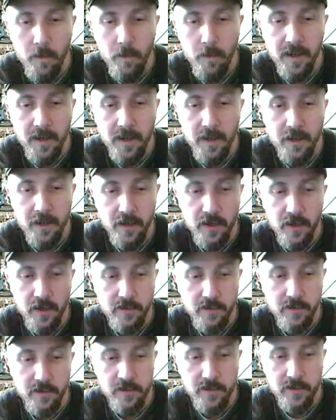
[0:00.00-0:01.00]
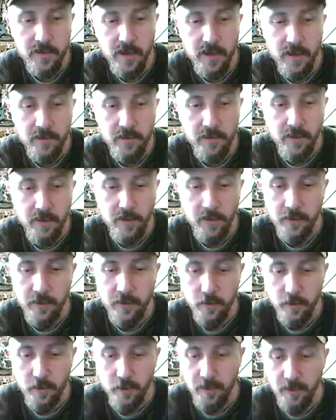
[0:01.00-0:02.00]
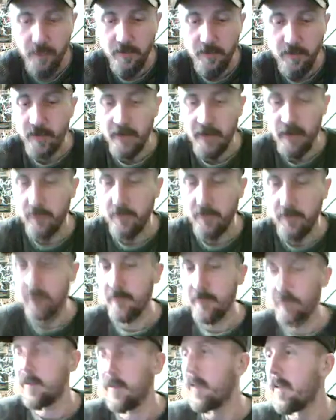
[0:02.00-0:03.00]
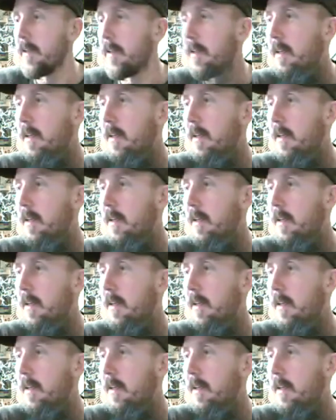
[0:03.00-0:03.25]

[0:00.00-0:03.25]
of stuff. There should be a file for the CD.